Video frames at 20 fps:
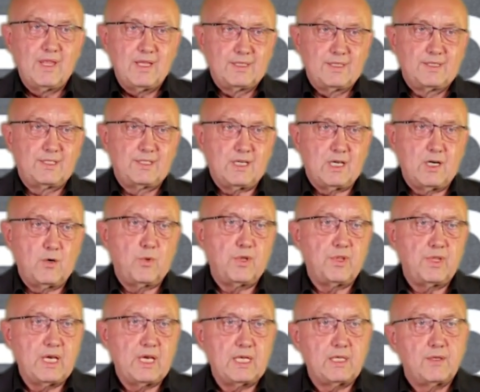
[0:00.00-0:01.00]
Start
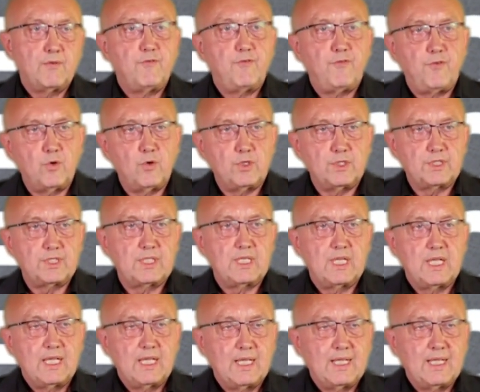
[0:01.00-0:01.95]
with that first.